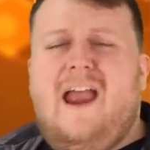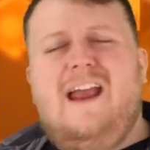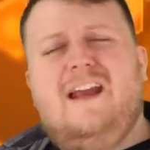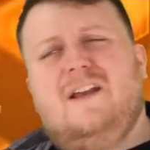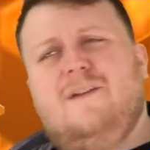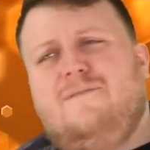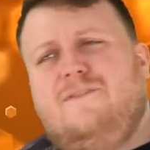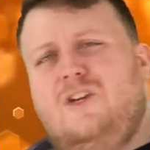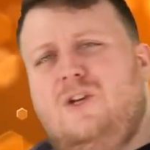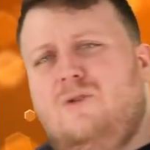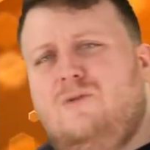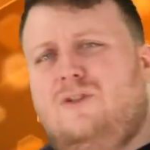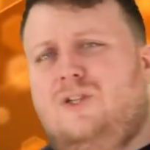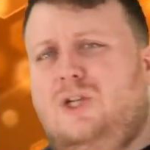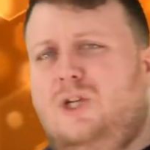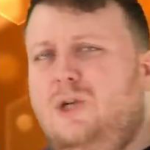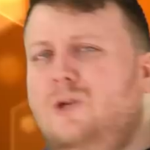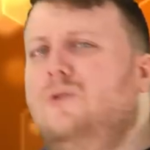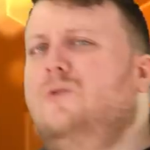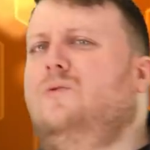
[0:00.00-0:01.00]
And if you
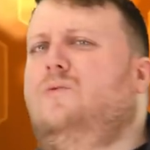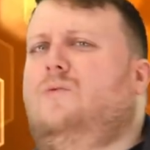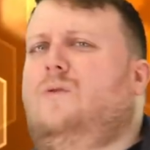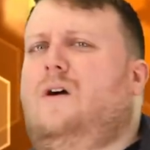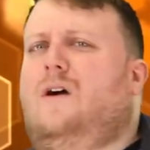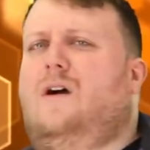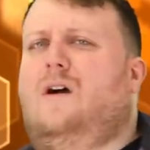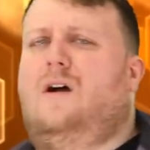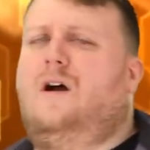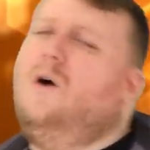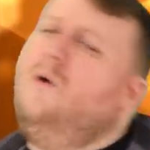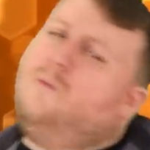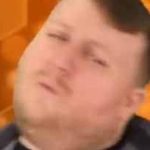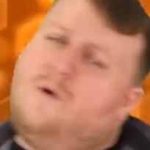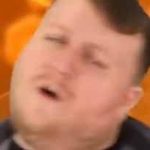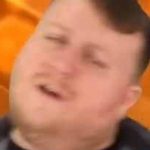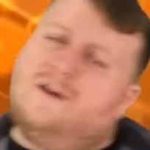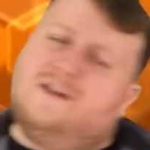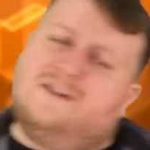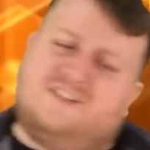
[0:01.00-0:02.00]
too
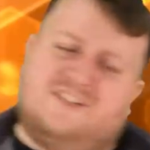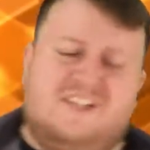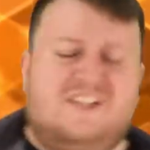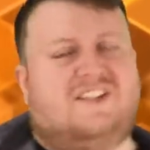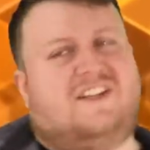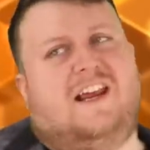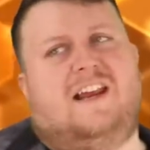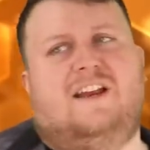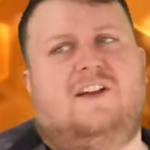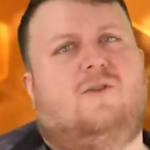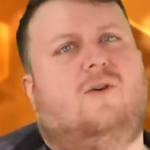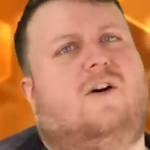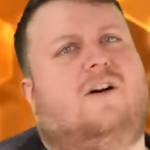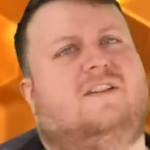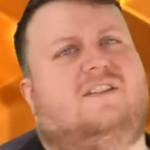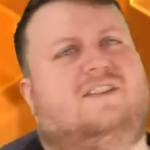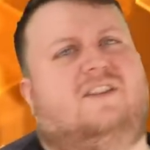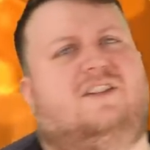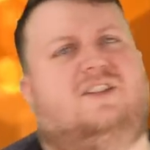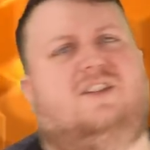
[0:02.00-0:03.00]
want to see Santa
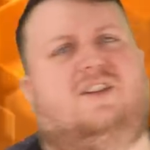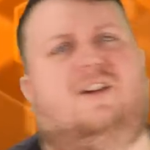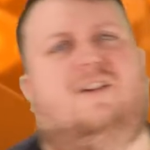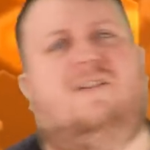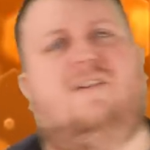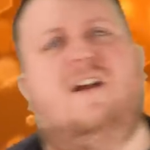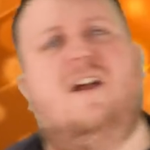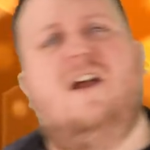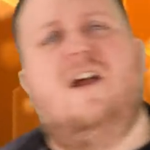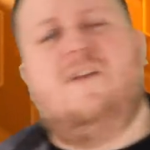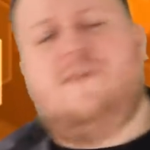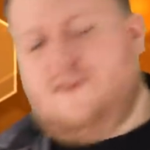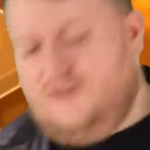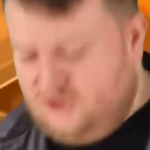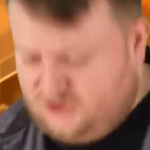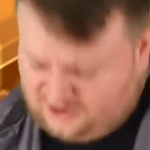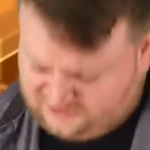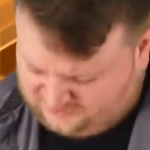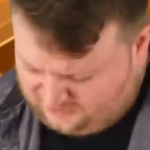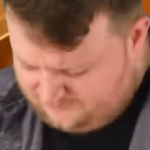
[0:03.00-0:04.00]
Claus this year,
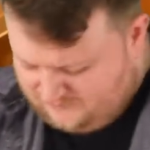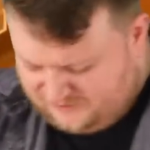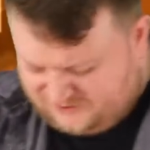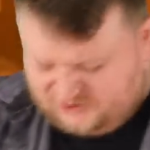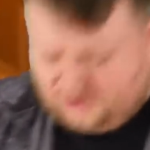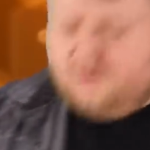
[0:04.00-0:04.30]
then check out my